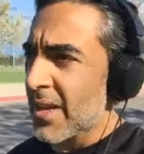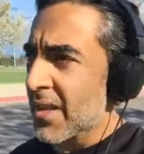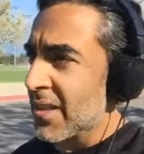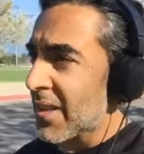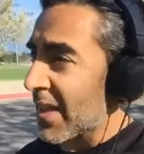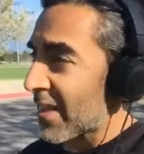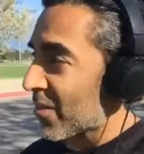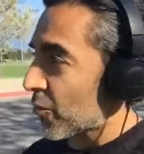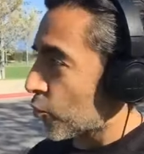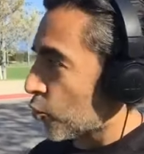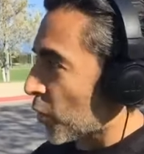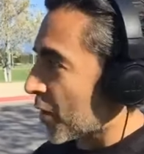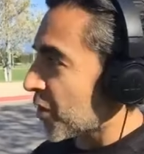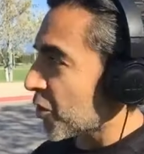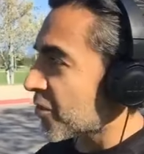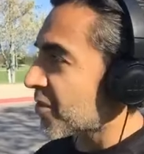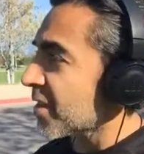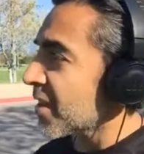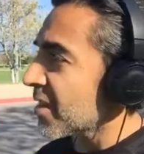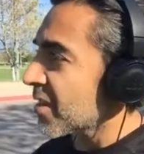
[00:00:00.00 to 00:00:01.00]
Like, what you
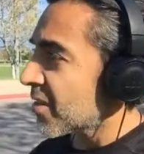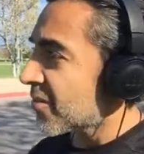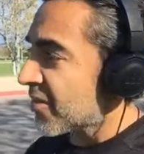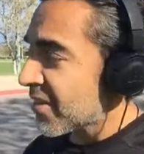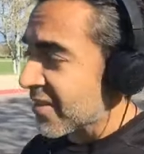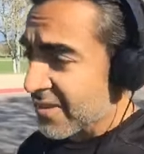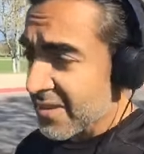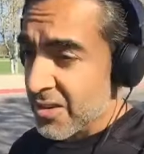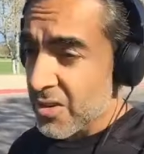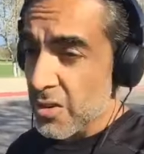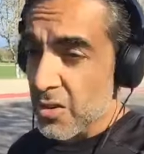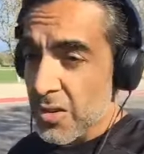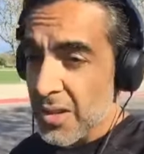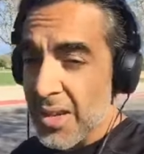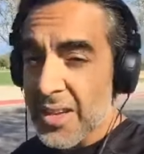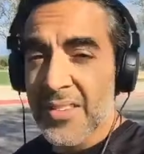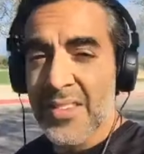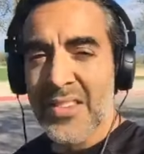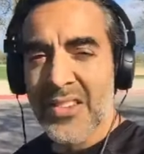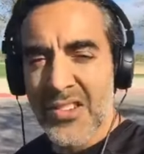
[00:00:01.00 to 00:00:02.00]
see in the physical
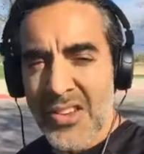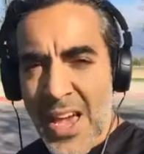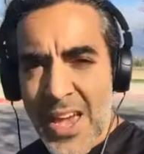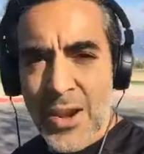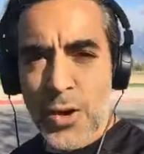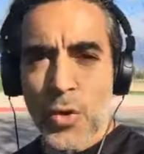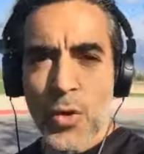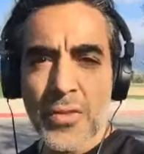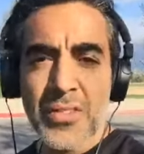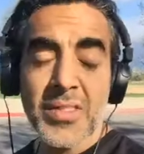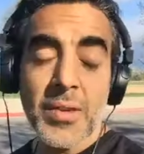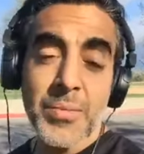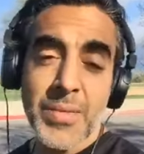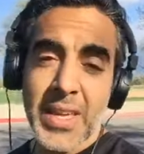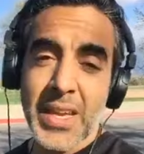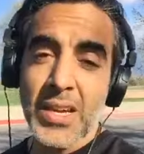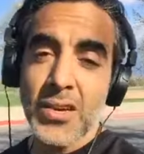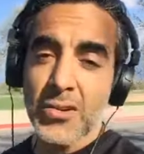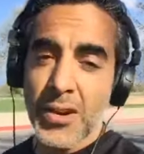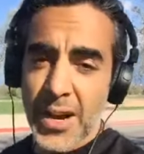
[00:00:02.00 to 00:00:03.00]
is the shadow of
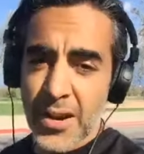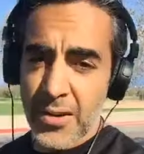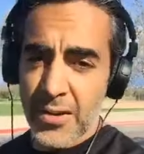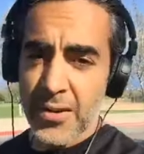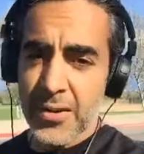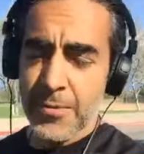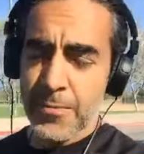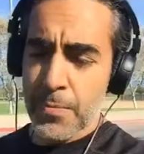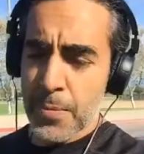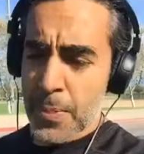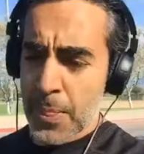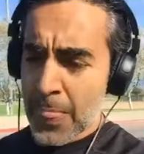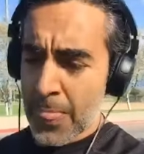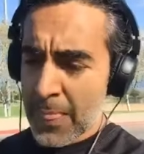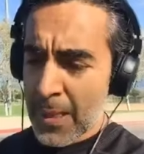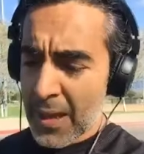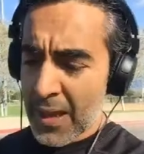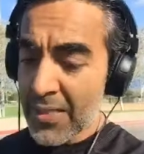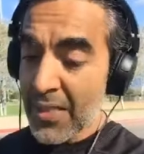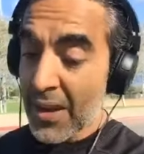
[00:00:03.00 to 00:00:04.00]
something greater
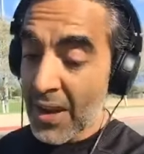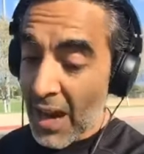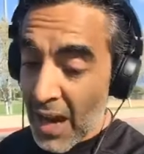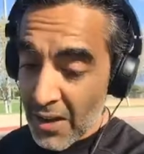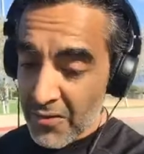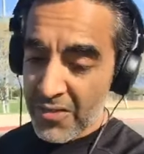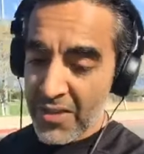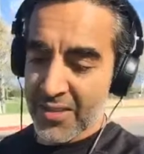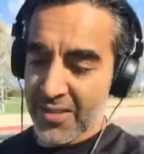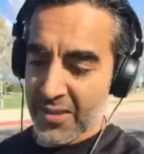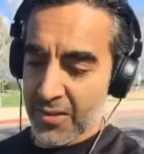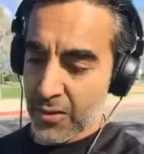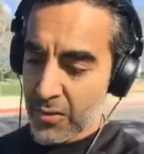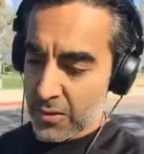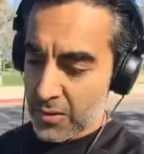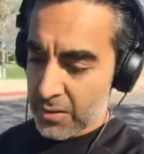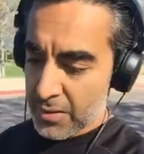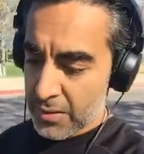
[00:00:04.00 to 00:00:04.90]
in the non-physical.